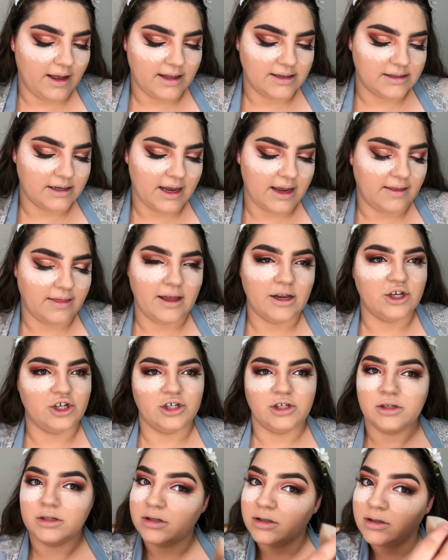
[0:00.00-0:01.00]
It's like they
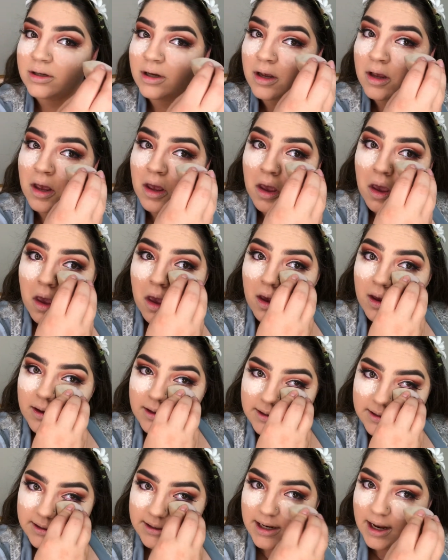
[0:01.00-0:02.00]
just
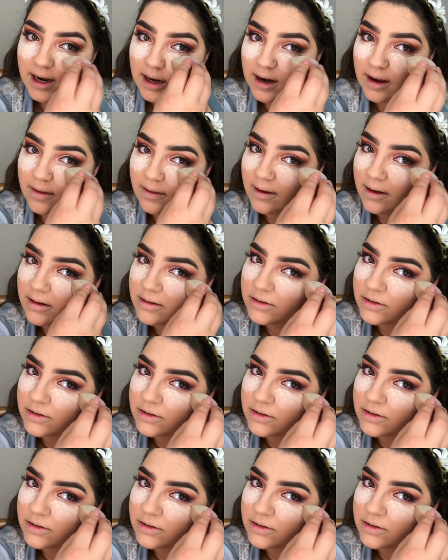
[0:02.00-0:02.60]
stay like that.